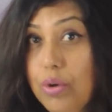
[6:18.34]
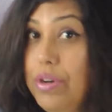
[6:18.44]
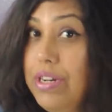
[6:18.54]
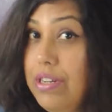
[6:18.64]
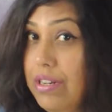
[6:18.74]

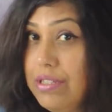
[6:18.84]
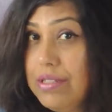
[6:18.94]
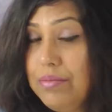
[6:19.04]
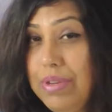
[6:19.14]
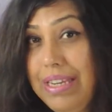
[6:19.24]

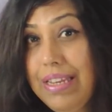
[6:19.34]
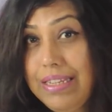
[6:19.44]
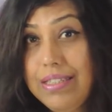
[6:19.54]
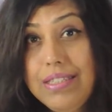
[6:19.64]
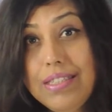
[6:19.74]
Orientalism in
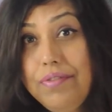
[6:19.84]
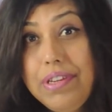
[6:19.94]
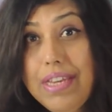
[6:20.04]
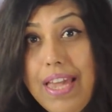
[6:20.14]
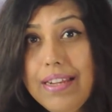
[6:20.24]

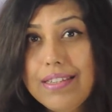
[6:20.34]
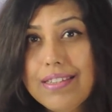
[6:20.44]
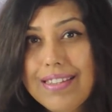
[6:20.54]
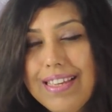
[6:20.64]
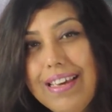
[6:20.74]
1978.